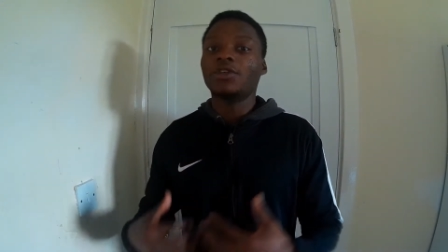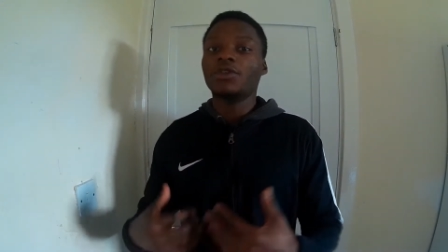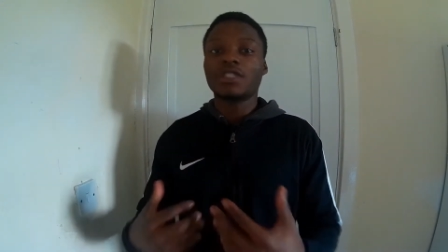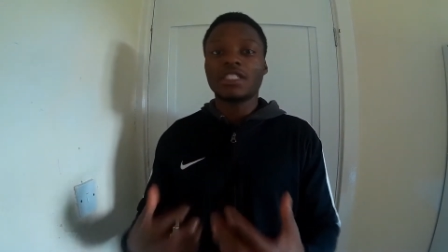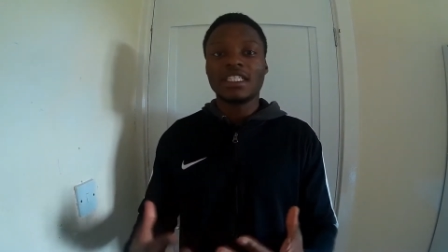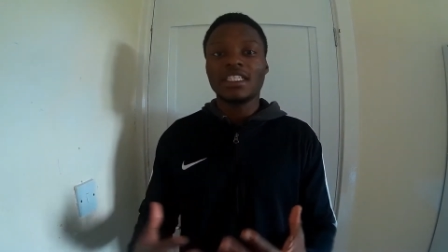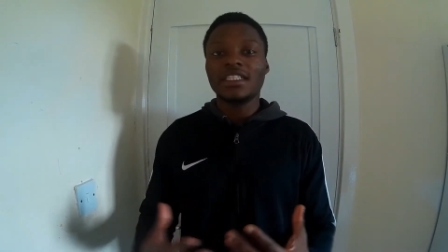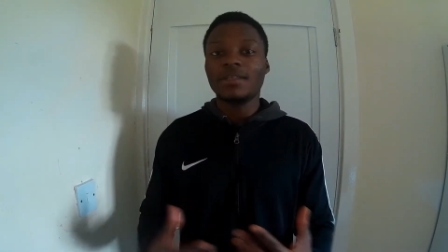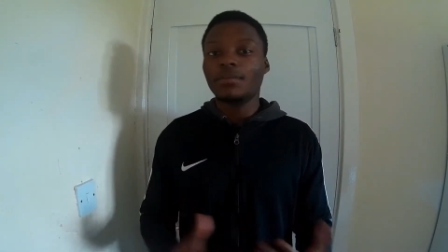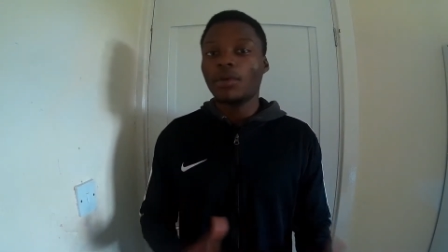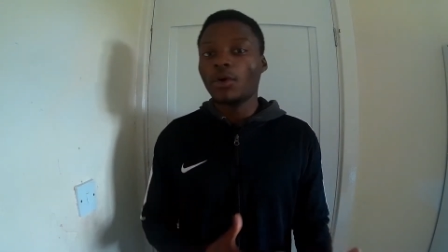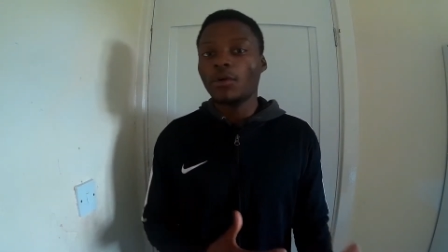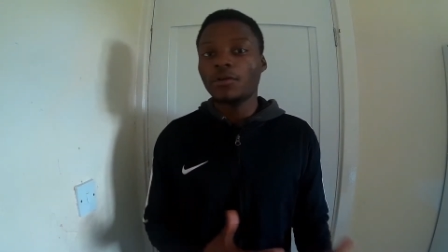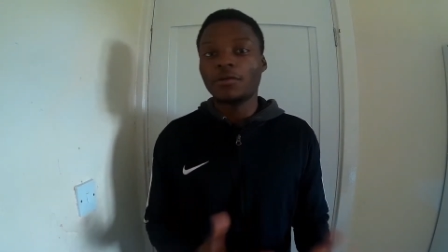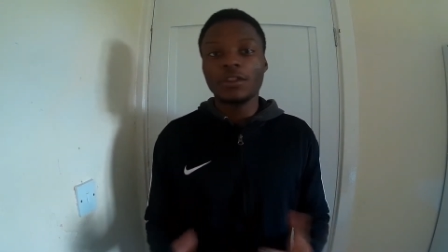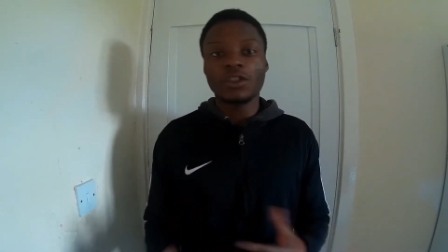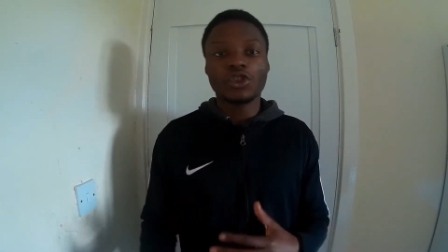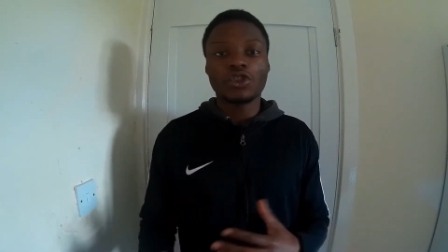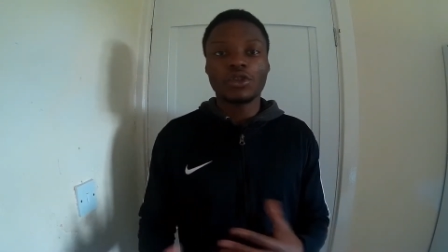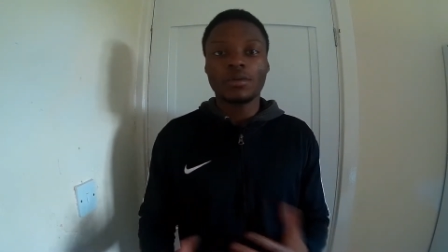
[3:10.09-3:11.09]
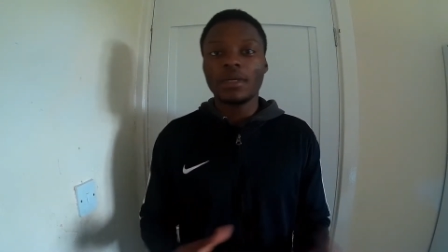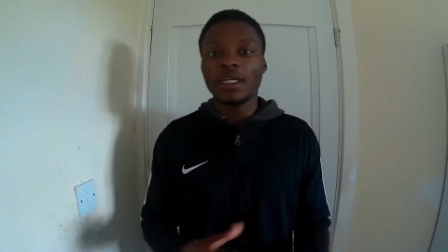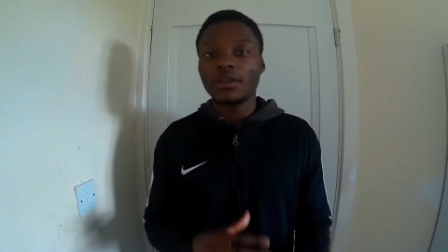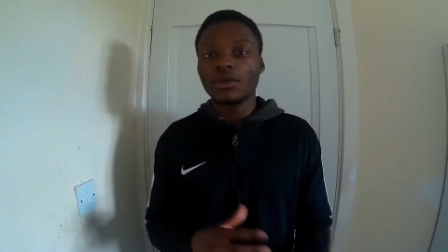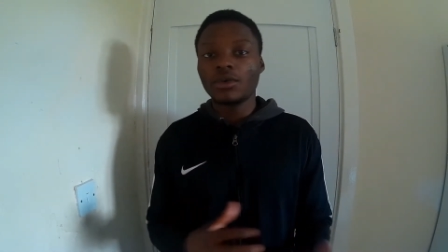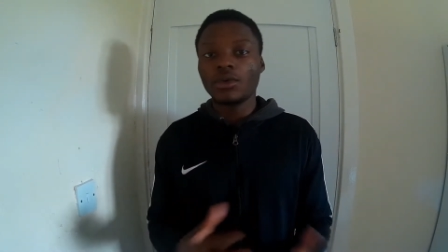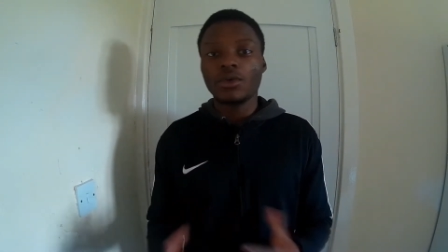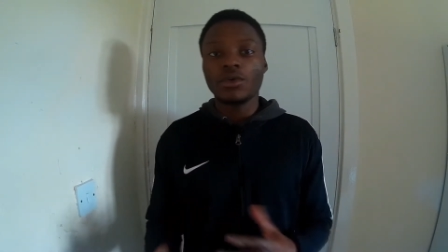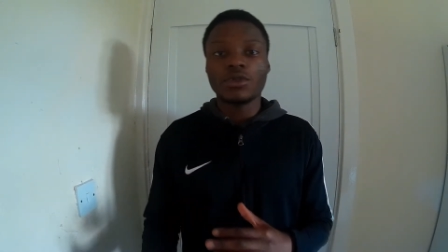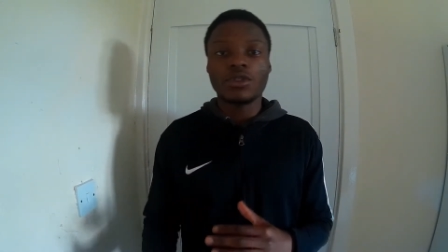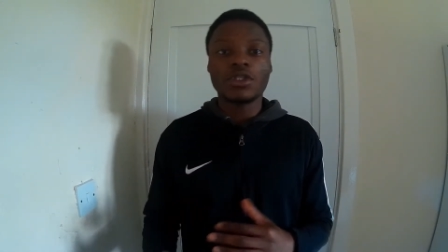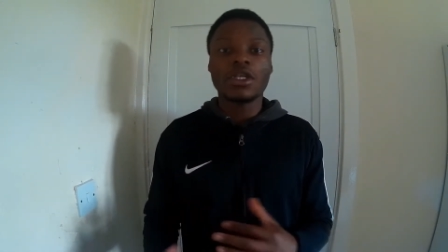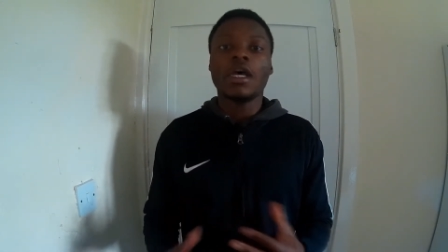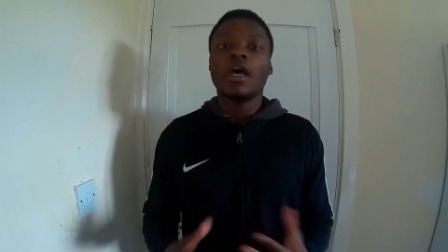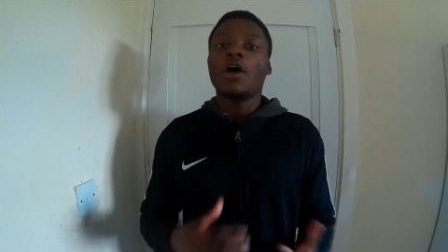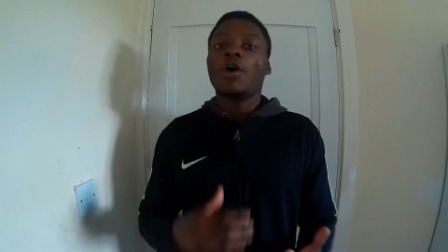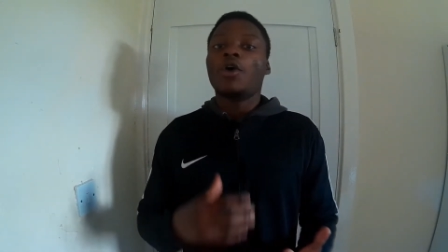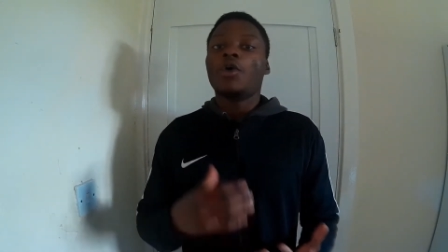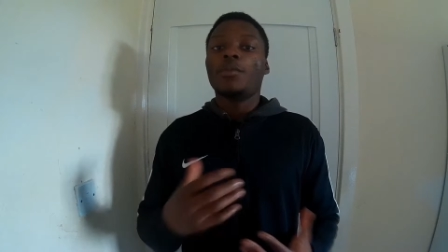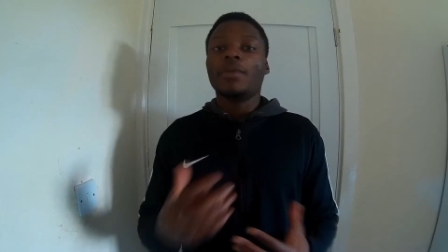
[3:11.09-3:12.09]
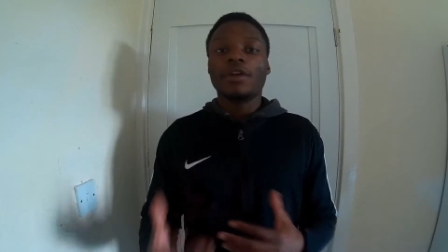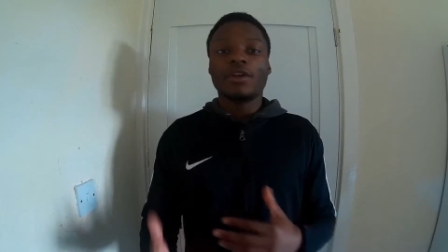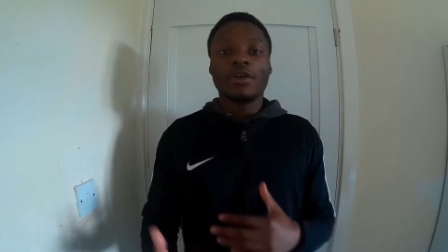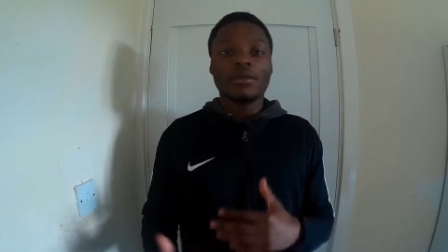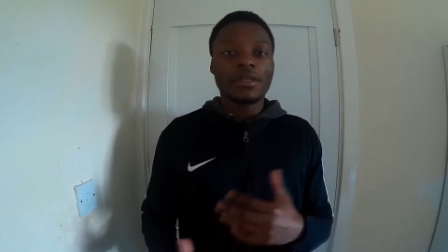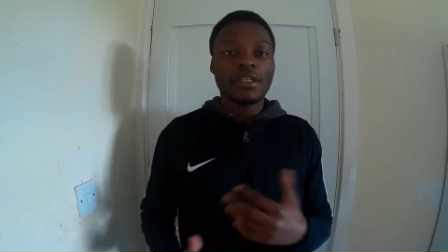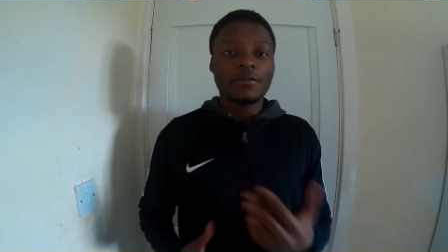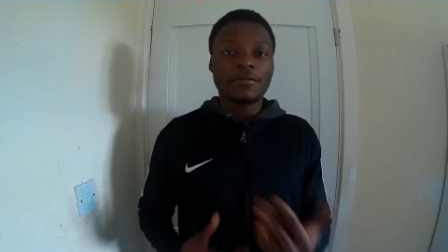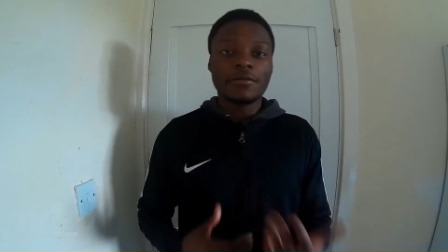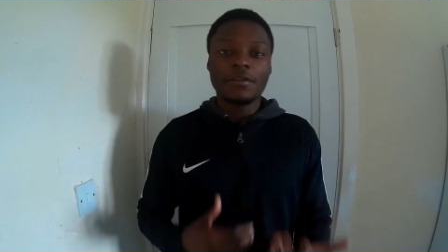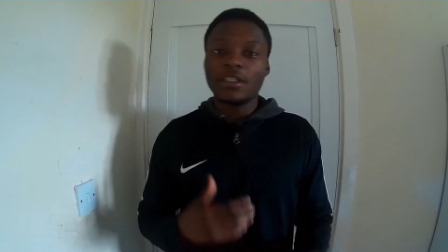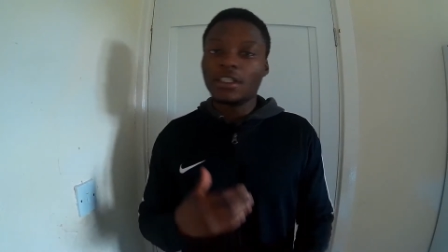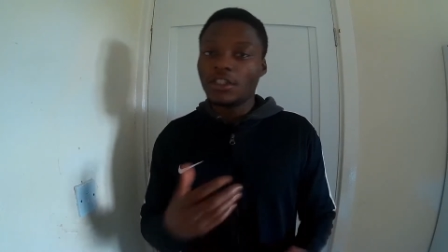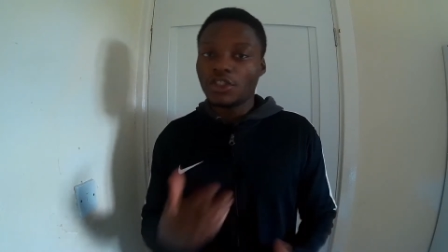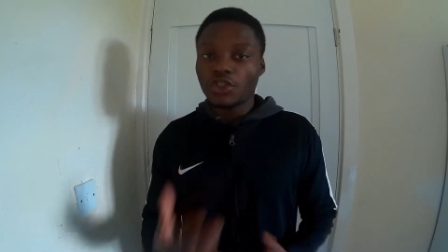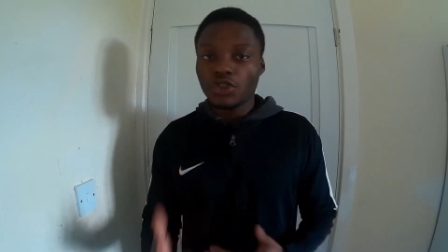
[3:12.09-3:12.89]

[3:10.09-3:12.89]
you see both instrumentals will bring up different